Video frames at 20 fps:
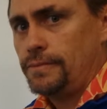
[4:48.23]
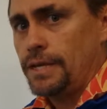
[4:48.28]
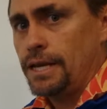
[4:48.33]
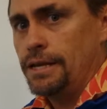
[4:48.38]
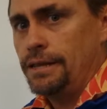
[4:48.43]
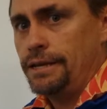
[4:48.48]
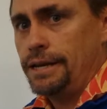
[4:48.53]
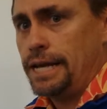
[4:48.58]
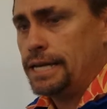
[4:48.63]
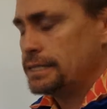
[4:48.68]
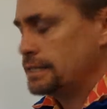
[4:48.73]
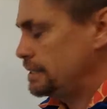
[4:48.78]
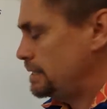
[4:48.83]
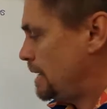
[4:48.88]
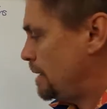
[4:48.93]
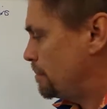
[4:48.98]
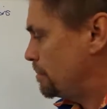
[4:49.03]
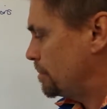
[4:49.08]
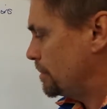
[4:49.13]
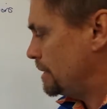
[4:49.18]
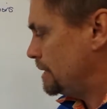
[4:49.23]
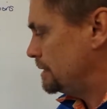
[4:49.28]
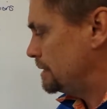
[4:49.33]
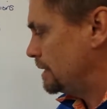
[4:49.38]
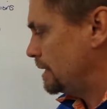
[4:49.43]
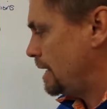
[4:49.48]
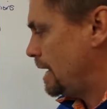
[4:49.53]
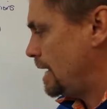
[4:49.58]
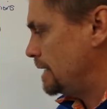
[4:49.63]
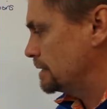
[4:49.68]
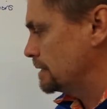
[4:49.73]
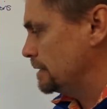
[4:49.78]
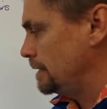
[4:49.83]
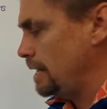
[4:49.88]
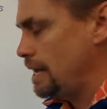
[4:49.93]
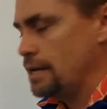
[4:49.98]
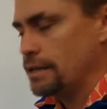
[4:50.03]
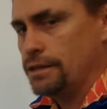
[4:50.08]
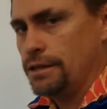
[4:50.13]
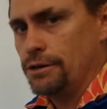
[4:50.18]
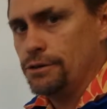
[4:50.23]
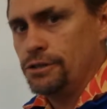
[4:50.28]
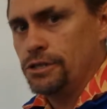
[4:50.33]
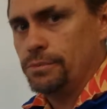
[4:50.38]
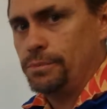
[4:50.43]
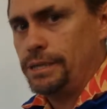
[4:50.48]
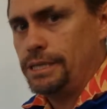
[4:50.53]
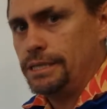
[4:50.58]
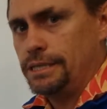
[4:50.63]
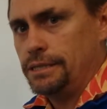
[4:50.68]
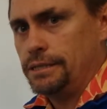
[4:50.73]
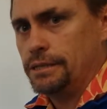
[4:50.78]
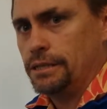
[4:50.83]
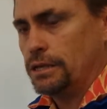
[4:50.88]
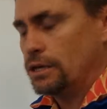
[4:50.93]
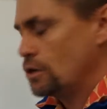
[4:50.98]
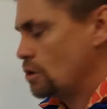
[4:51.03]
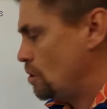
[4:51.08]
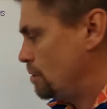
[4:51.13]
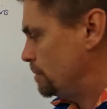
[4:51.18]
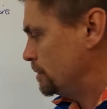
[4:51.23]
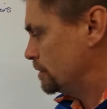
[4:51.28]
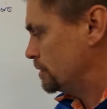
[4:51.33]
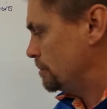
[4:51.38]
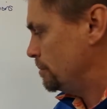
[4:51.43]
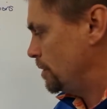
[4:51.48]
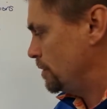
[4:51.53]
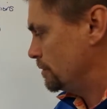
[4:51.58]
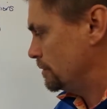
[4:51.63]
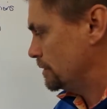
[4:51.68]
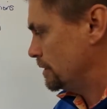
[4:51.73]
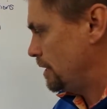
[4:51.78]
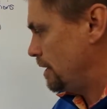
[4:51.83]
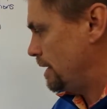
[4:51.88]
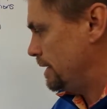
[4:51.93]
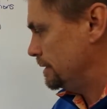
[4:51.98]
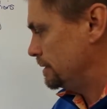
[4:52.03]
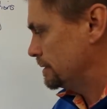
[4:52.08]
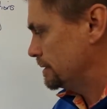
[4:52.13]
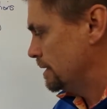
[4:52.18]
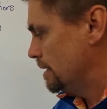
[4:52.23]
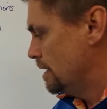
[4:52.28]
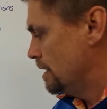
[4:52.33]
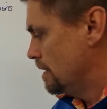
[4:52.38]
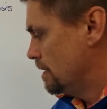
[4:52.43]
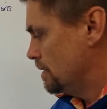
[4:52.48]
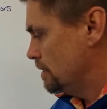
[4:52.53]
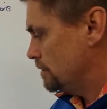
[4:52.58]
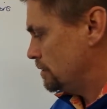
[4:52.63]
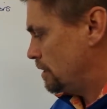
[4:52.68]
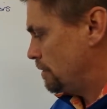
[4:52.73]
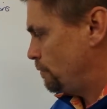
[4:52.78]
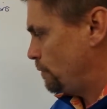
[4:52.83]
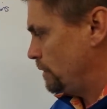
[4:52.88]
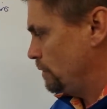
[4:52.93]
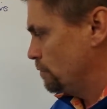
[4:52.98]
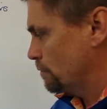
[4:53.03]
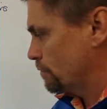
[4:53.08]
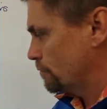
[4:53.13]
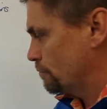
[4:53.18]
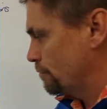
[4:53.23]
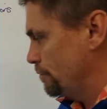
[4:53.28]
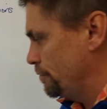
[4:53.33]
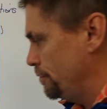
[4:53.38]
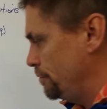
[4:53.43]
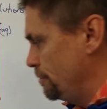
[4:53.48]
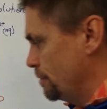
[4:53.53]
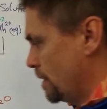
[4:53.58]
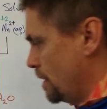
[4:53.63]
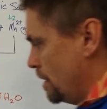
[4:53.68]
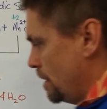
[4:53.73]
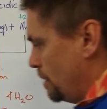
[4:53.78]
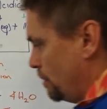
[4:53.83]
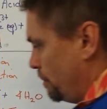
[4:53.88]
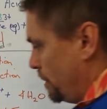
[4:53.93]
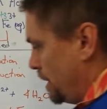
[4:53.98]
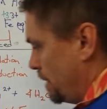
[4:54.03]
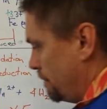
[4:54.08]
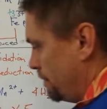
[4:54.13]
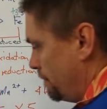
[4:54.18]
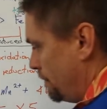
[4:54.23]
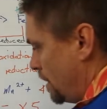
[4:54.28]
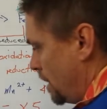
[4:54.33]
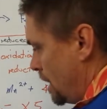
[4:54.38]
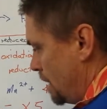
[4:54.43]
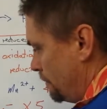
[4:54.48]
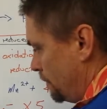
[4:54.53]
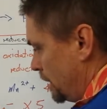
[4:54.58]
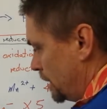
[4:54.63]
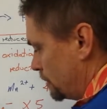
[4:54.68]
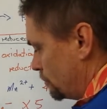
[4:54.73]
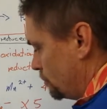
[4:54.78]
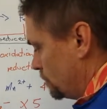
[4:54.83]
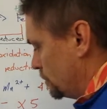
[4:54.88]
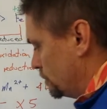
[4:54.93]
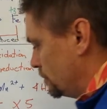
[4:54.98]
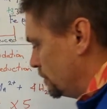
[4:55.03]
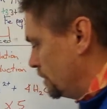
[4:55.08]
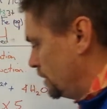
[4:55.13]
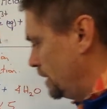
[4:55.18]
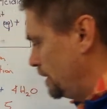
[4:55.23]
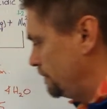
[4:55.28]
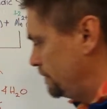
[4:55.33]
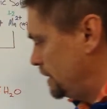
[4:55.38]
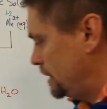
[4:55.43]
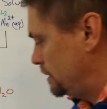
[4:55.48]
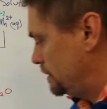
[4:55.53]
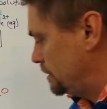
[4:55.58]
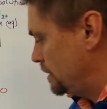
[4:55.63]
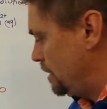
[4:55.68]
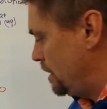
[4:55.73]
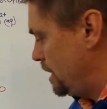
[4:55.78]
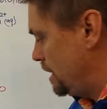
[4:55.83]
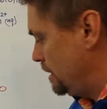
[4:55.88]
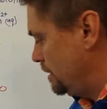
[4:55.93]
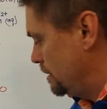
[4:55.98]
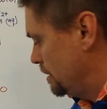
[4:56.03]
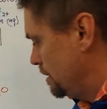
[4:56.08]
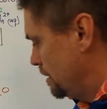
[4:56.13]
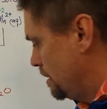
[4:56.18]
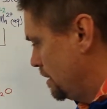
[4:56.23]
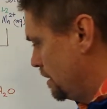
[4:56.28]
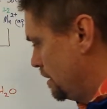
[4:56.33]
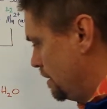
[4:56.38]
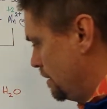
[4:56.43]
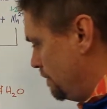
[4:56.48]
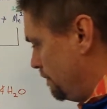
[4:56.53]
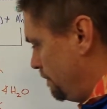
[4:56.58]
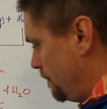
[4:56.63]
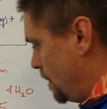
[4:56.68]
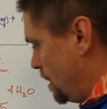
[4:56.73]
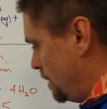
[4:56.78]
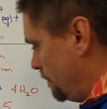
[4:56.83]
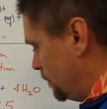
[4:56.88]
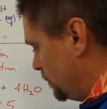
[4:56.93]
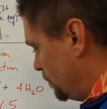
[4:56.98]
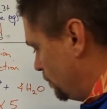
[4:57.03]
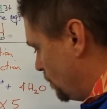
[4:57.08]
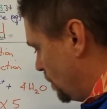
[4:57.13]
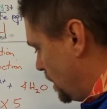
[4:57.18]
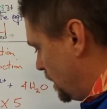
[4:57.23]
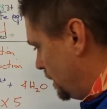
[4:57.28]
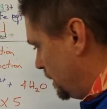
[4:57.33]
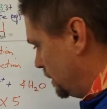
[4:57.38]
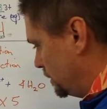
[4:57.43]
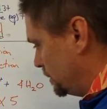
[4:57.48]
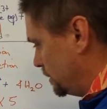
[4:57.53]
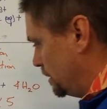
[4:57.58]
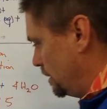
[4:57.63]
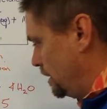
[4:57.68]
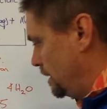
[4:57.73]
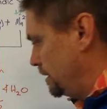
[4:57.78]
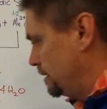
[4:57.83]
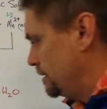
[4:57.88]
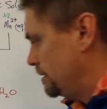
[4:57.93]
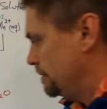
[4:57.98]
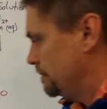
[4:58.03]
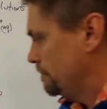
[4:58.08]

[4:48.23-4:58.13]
And the next step is to cancel out those species that are common to both sides. So if we look through, we have 5 electrons on the left-hand side, 5 on the right-hand side.